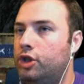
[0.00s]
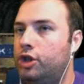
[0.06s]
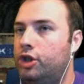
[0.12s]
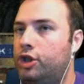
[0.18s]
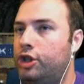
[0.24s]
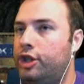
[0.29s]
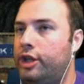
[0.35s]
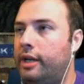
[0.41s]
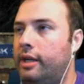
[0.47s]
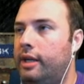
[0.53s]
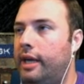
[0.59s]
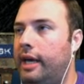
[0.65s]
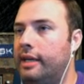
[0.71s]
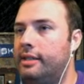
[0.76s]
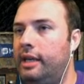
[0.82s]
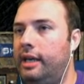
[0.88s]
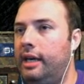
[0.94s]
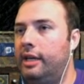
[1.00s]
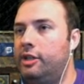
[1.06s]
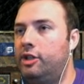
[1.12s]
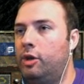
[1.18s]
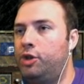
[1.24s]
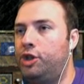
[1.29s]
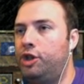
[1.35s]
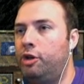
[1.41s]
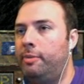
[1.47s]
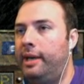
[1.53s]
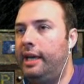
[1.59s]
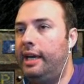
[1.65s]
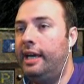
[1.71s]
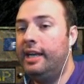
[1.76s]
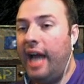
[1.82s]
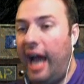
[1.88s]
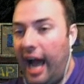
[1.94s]
Shit. Yes, Ian. Don't shoot
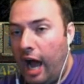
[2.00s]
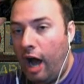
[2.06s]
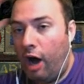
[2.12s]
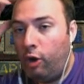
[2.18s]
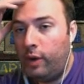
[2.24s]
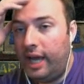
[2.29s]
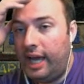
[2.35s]
me, Ian. Ow!